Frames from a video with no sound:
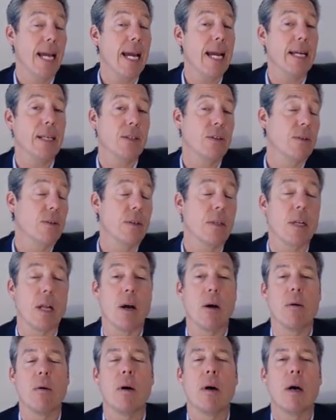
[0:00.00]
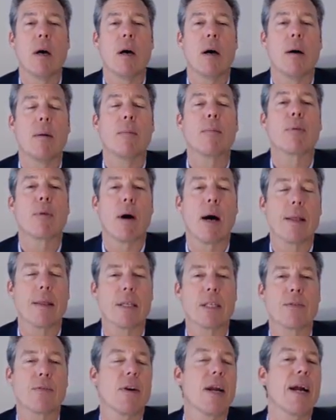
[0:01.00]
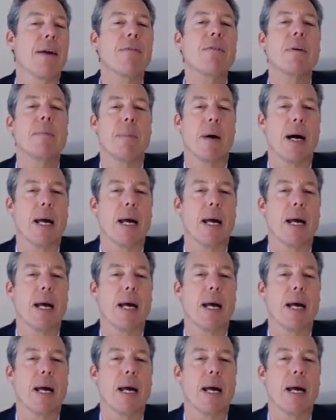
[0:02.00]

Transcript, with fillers: that case, you know, brought this for